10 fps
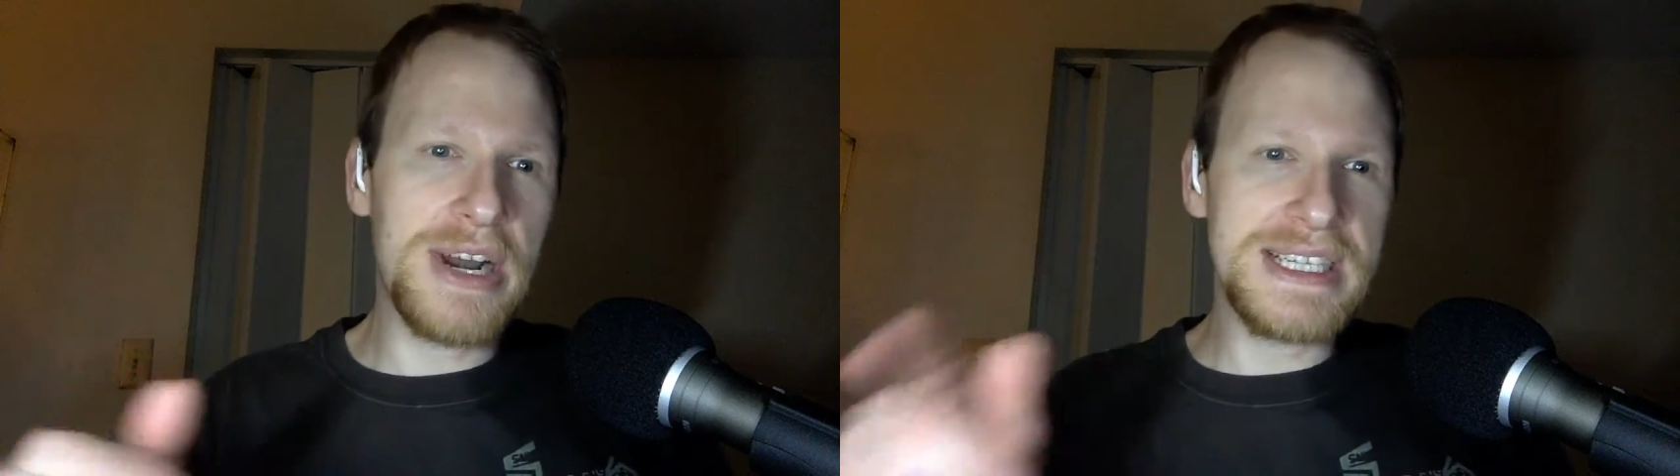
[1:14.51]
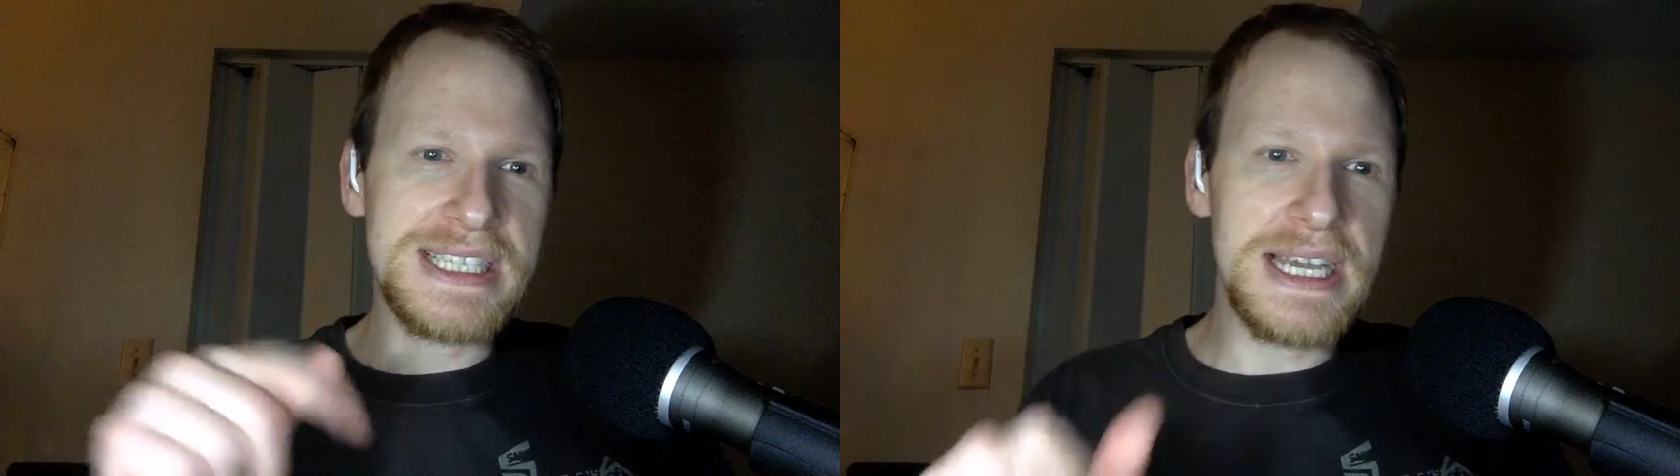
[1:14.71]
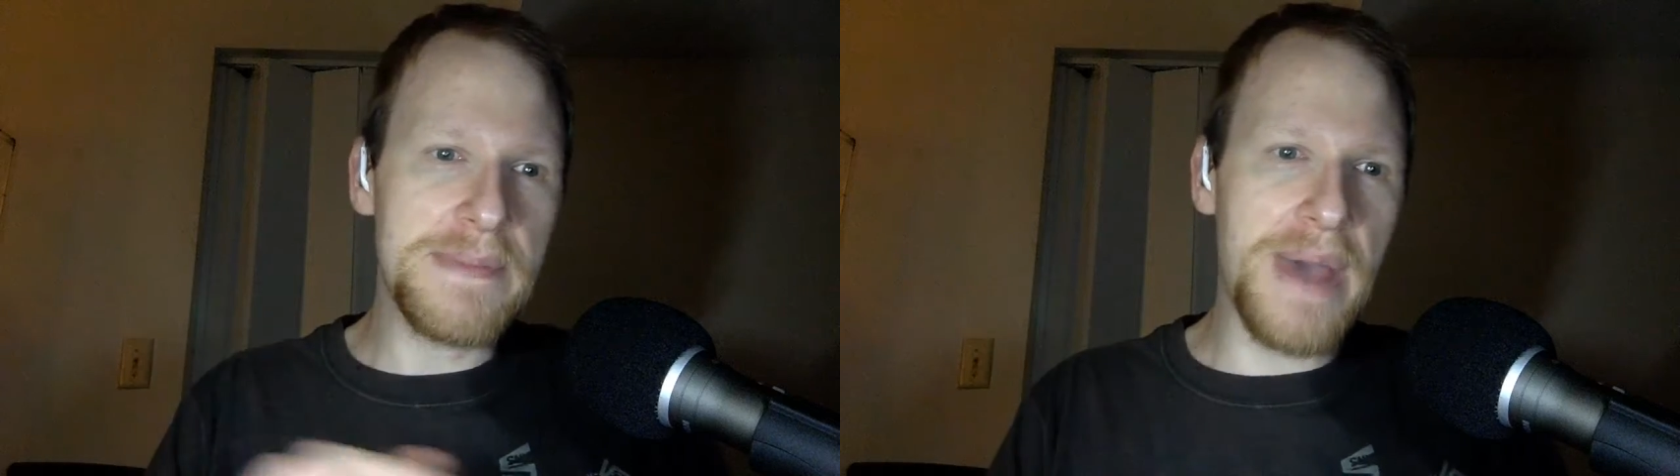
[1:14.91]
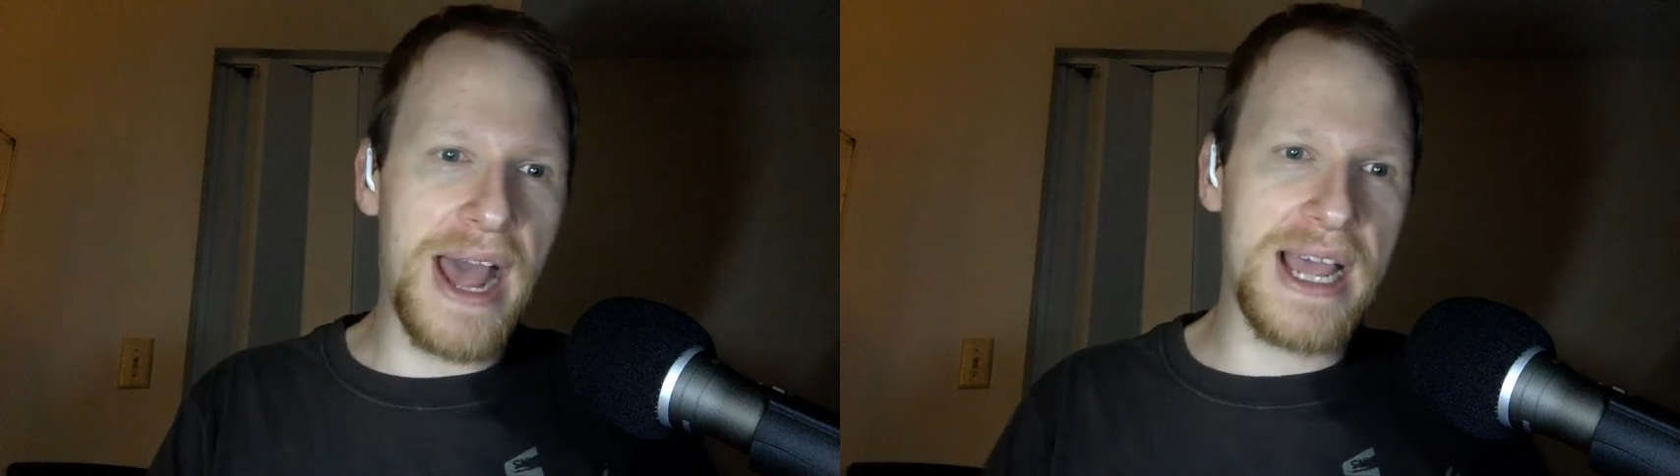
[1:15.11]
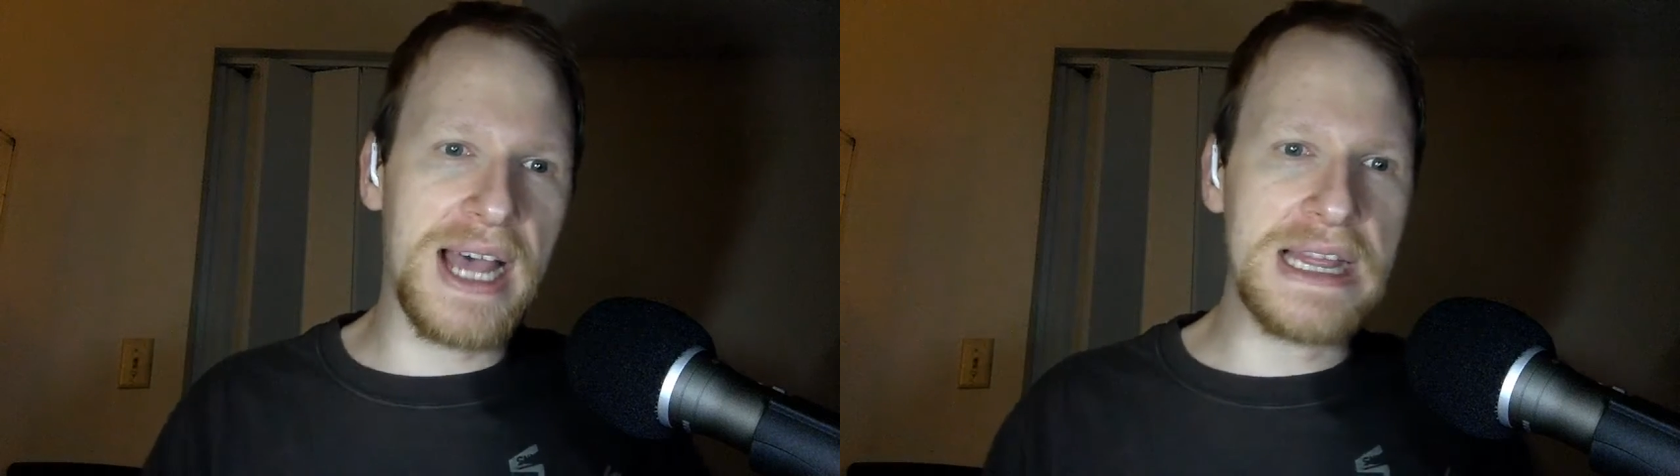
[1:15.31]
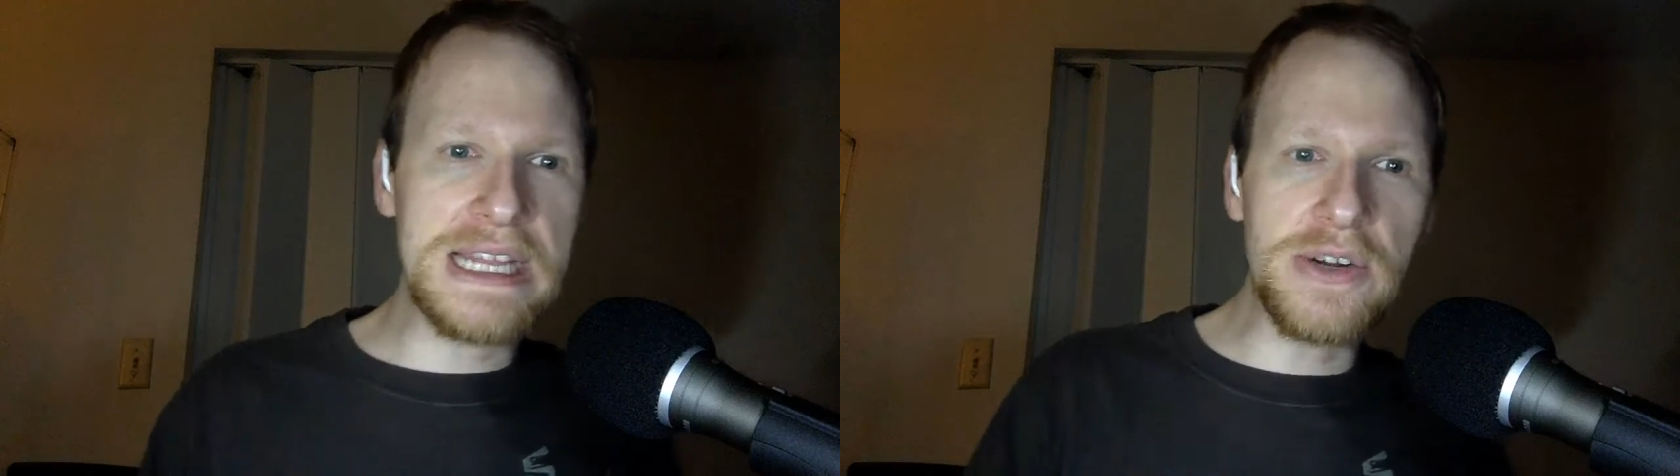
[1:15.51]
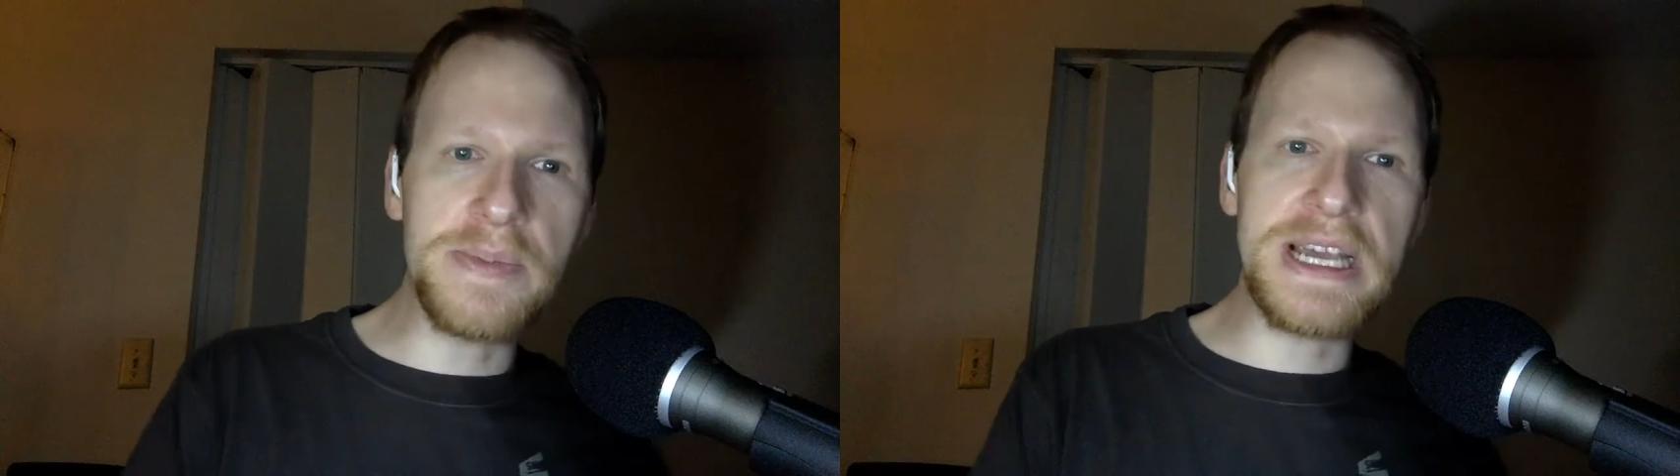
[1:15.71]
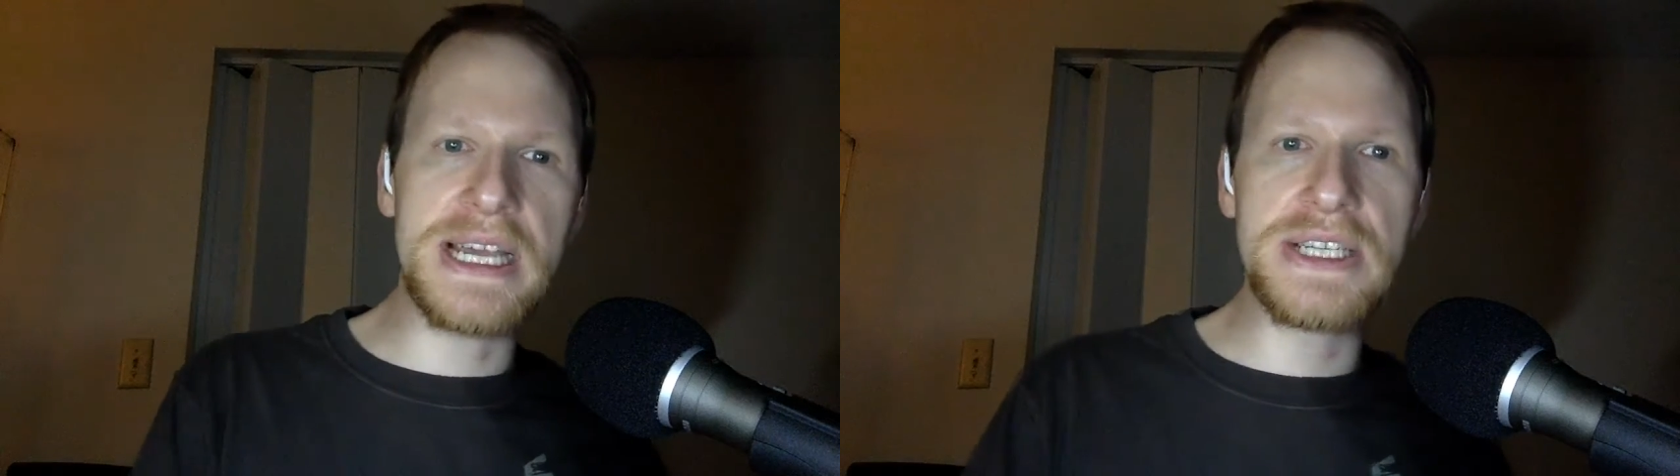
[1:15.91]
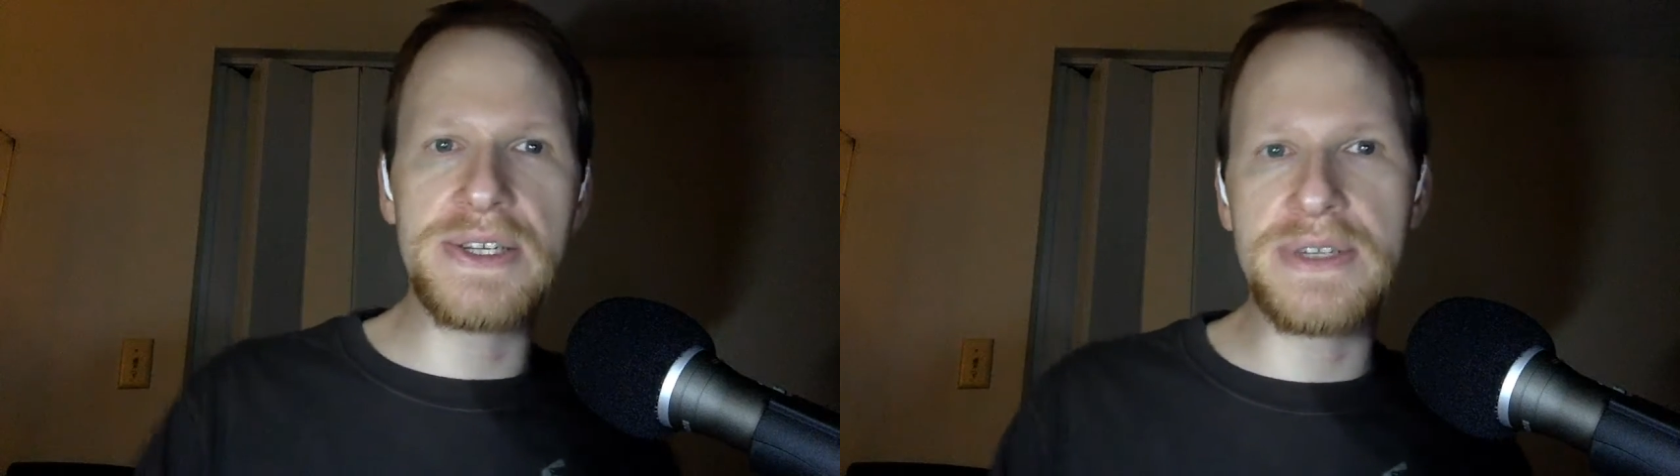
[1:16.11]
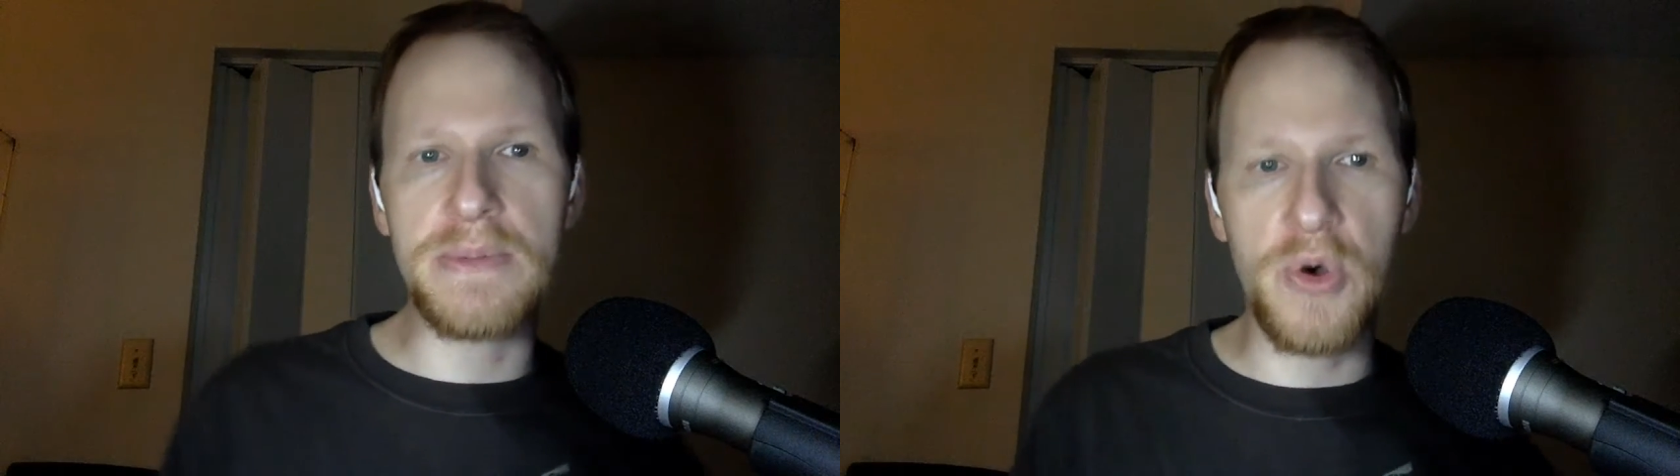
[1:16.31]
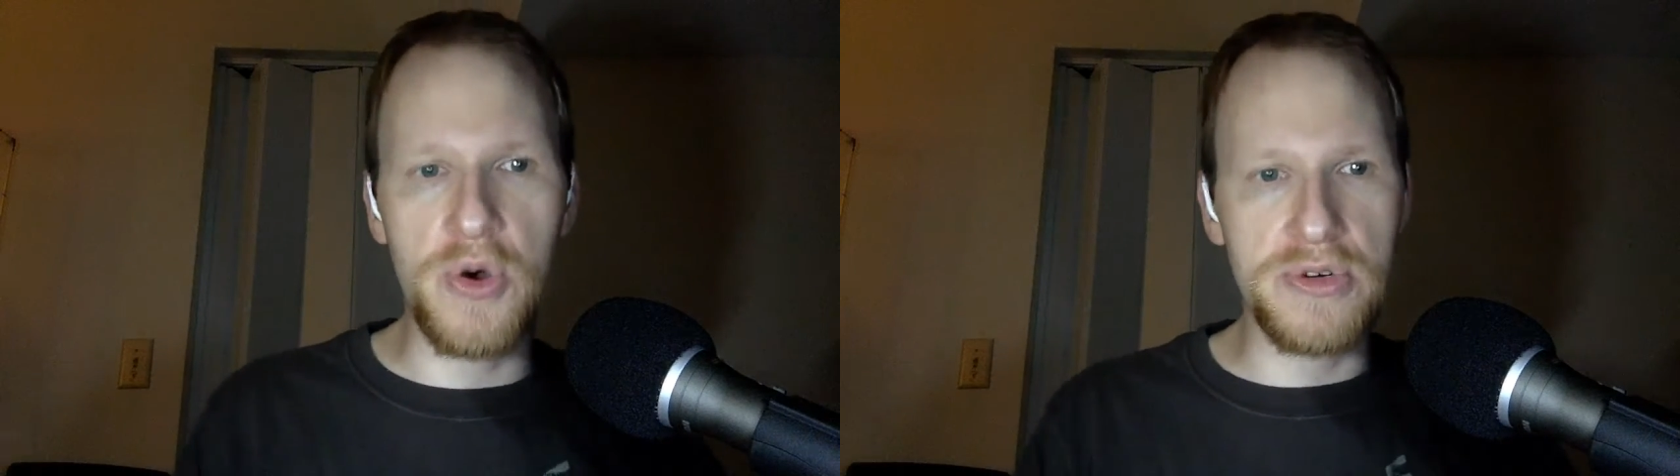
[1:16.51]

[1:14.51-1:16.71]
I want to dig back a little bit into some